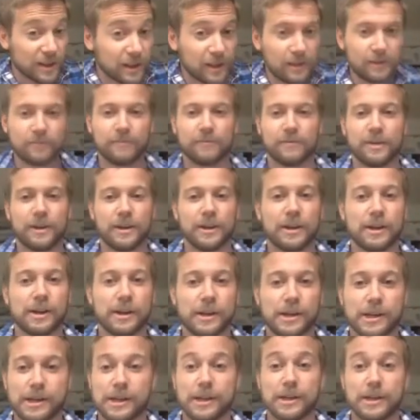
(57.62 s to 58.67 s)
about a half
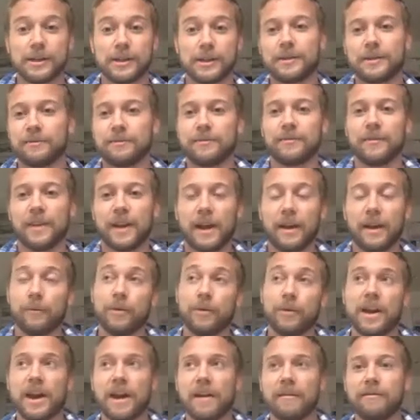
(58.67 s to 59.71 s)
a year ago
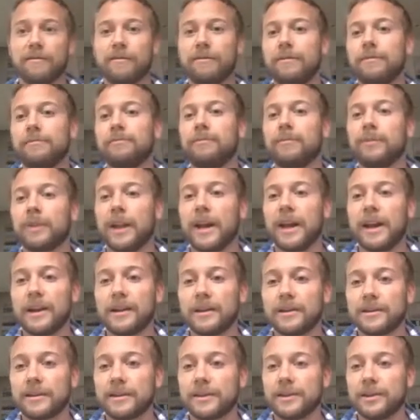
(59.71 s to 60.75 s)
called Dropchop.
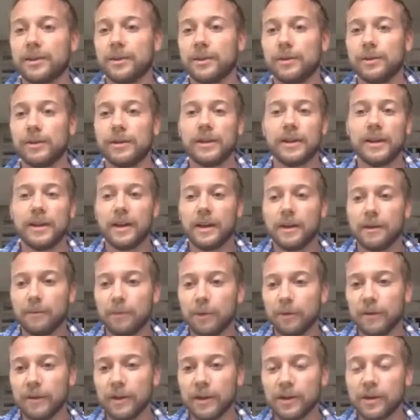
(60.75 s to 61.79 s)

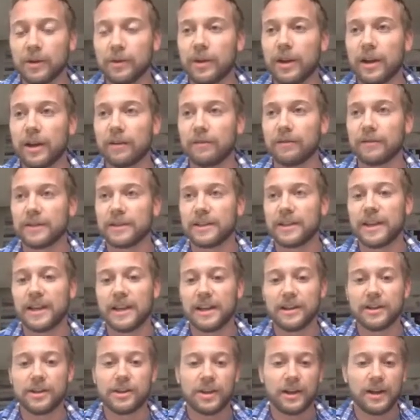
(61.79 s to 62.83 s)
And
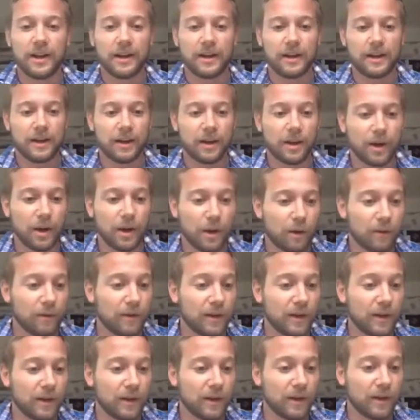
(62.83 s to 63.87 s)
it's been getting a lot of
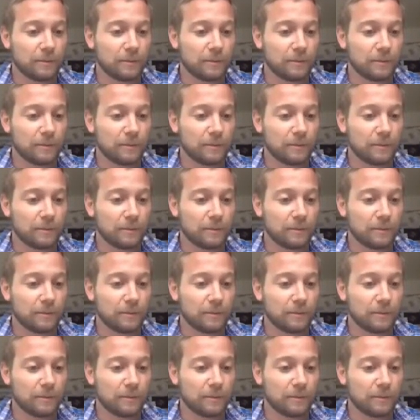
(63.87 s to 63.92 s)
work